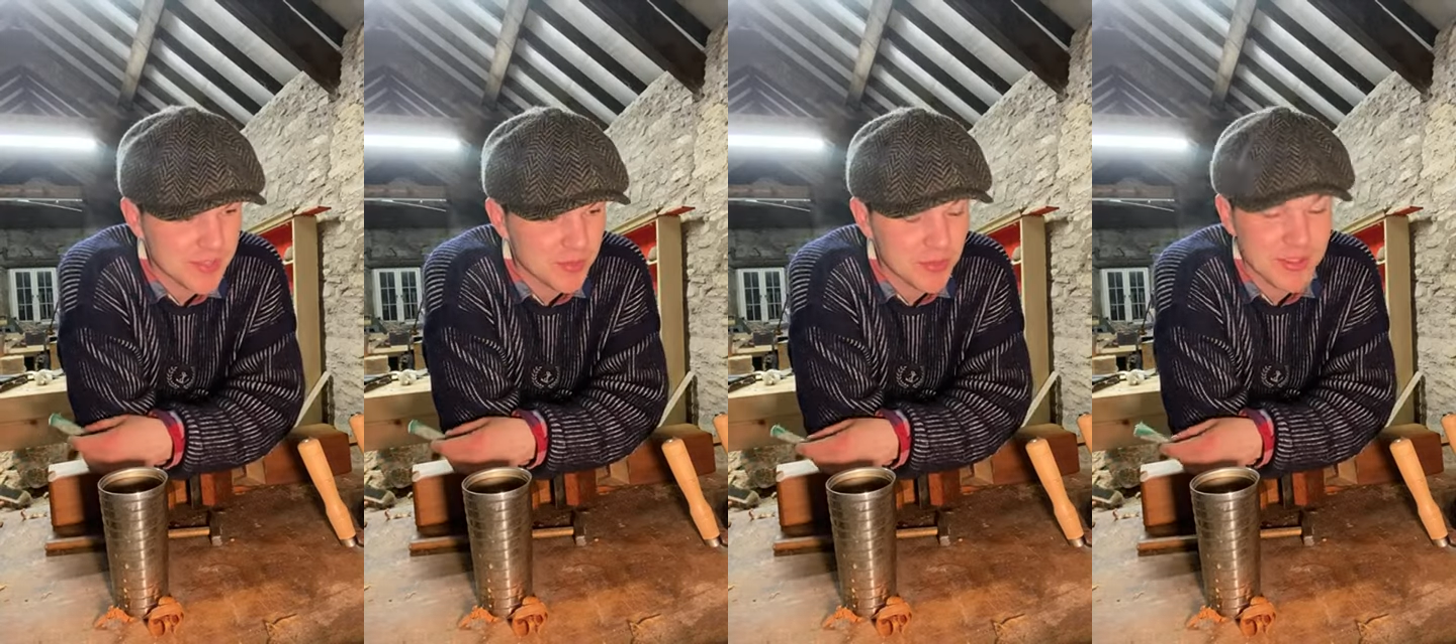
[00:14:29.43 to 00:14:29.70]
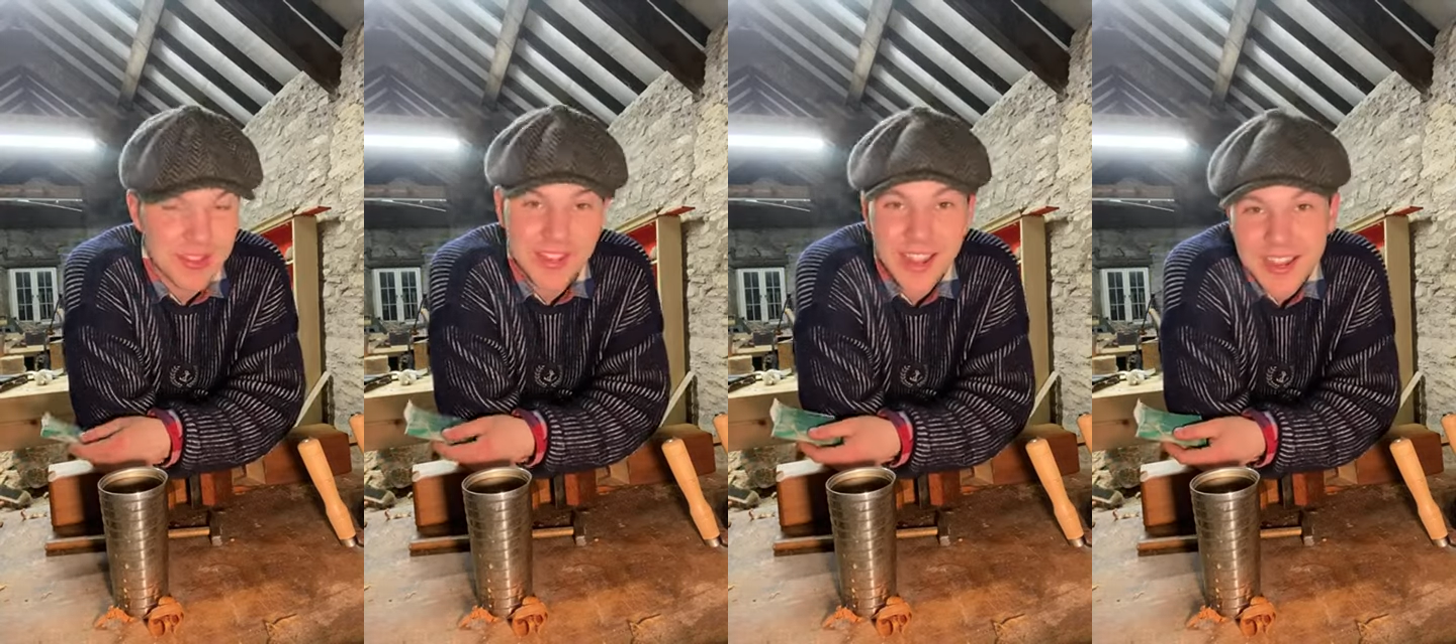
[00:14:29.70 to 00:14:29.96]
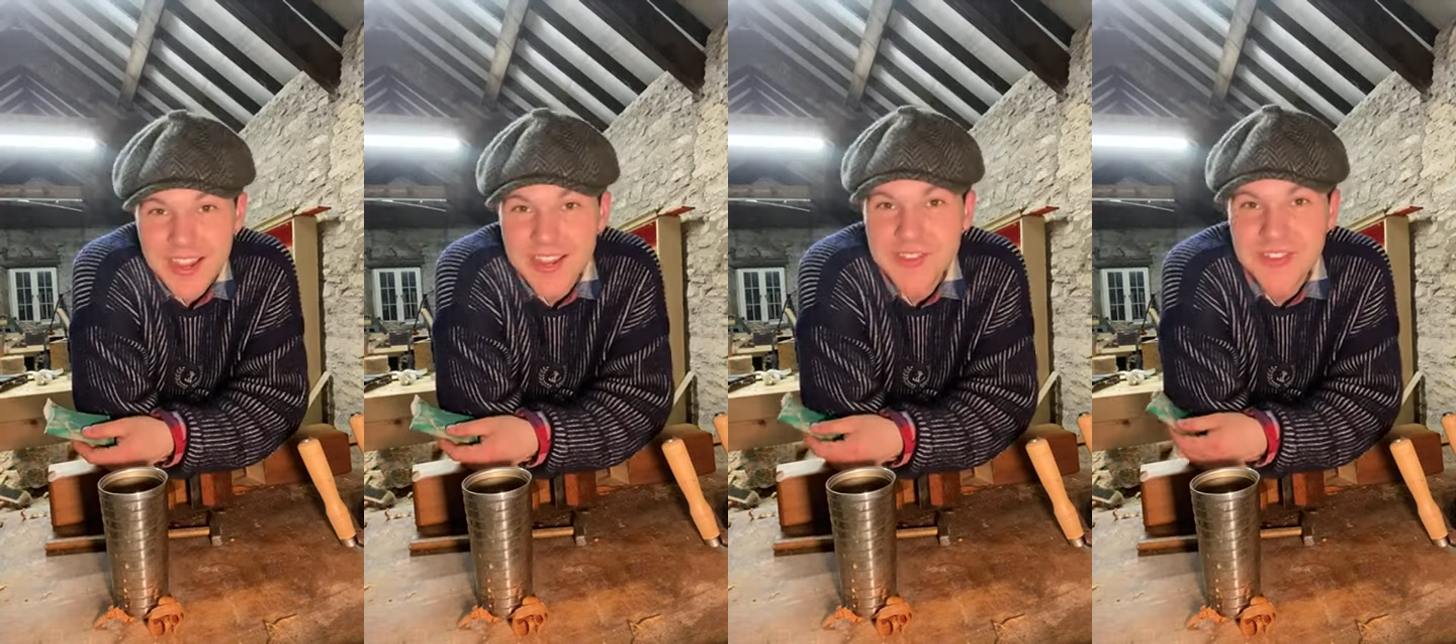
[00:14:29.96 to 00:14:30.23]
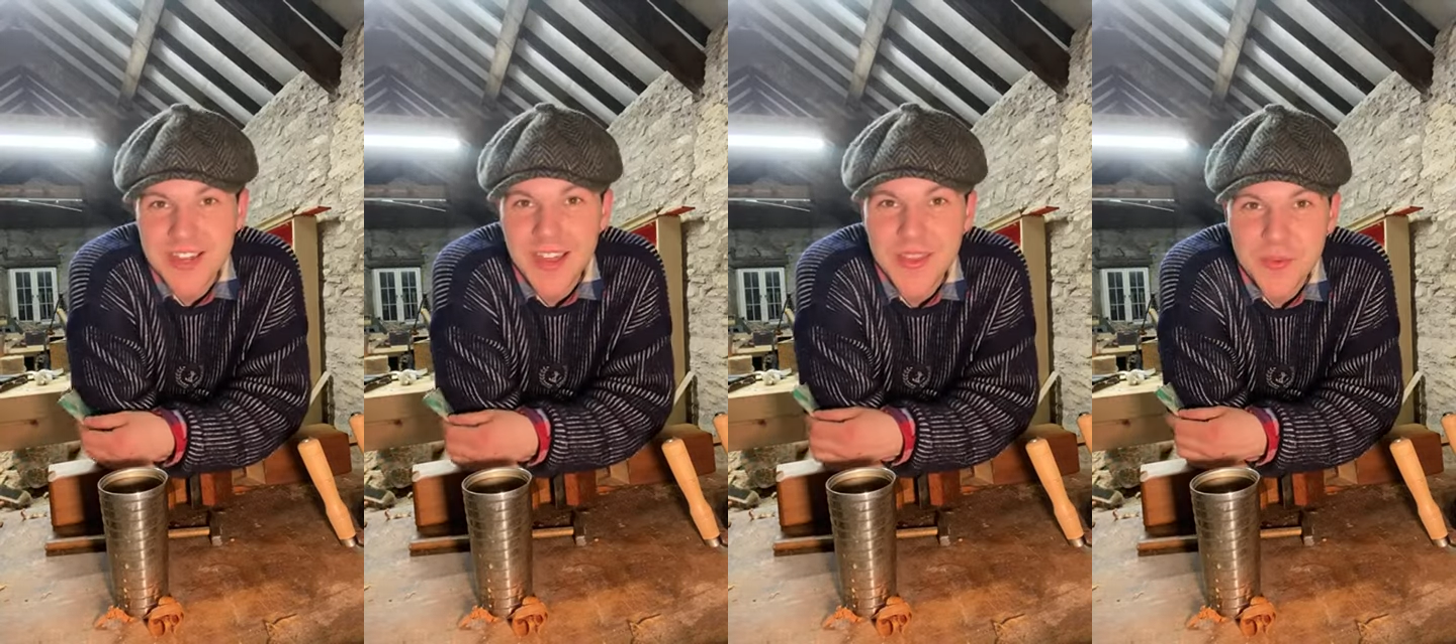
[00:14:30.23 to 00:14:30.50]
but I
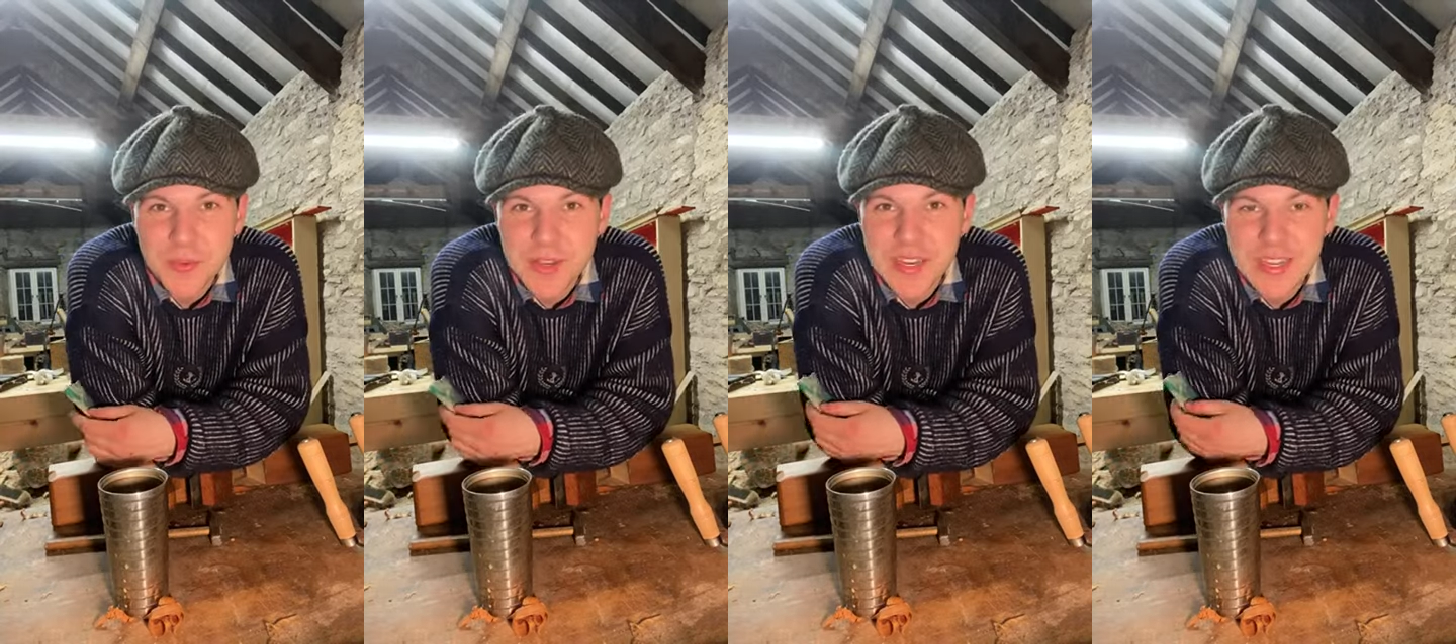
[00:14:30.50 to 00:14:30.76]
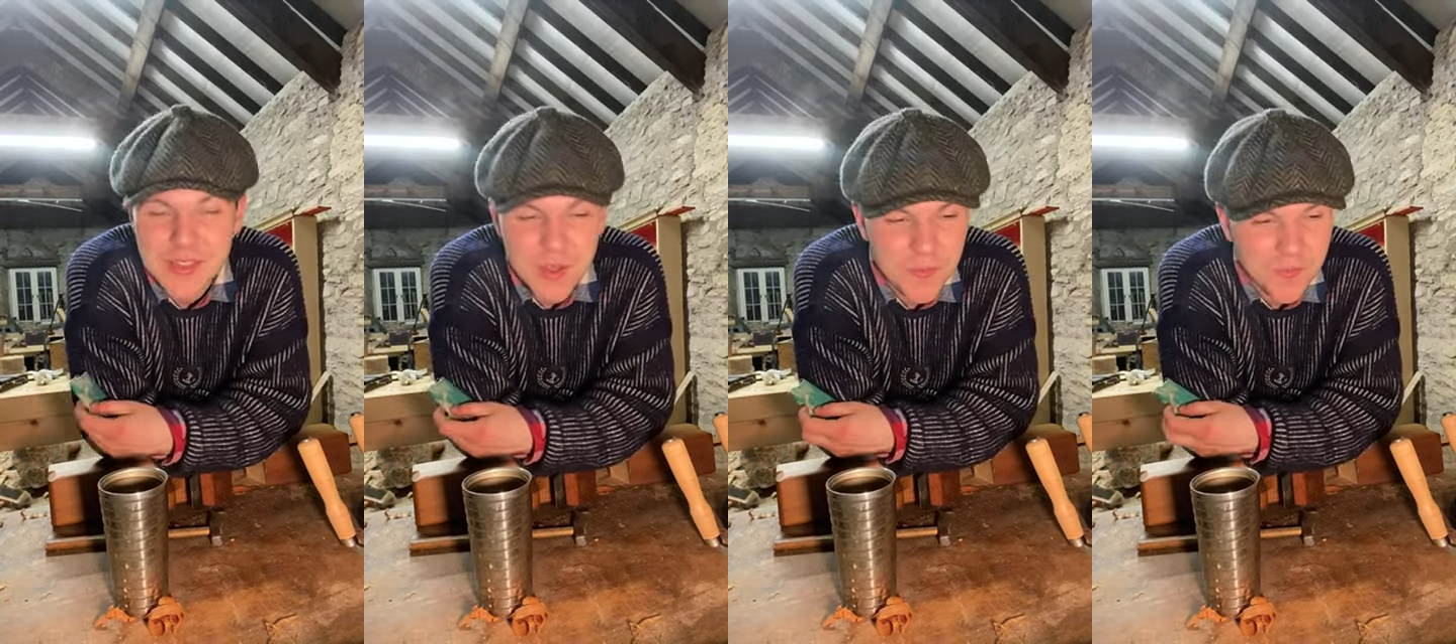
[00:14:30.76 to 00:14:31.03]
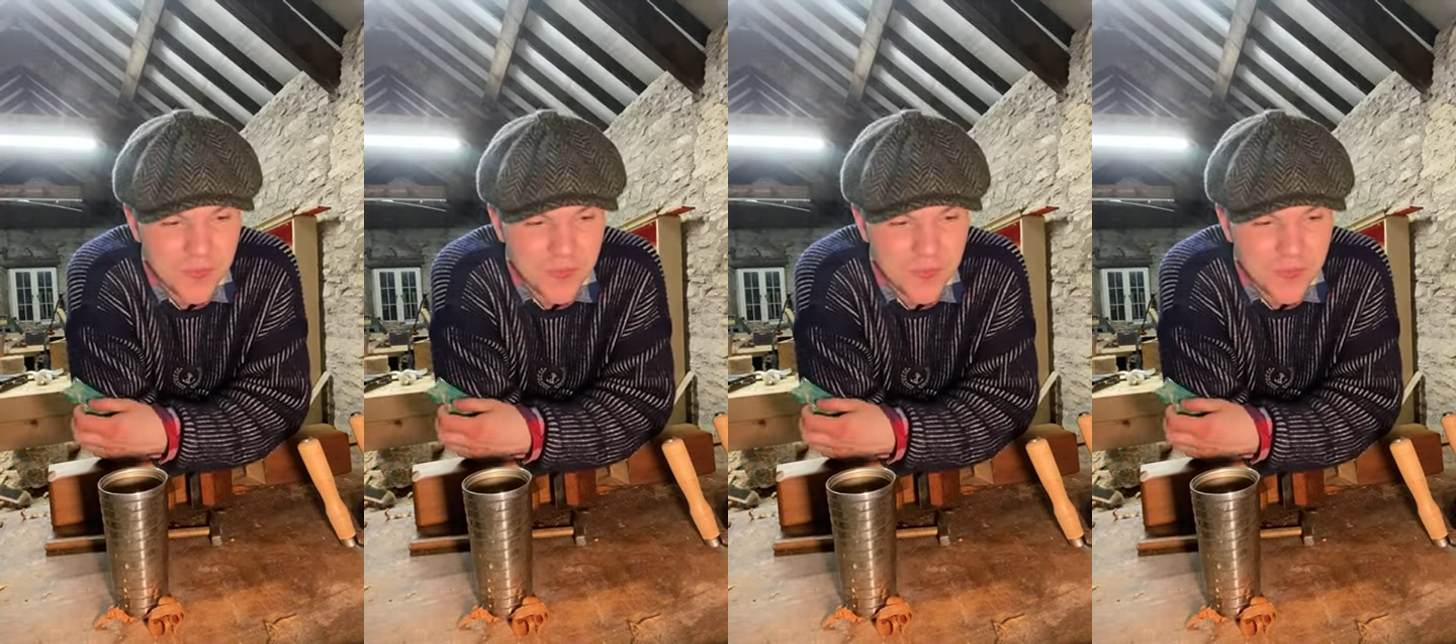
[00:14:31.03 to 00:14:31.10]
understand that we need them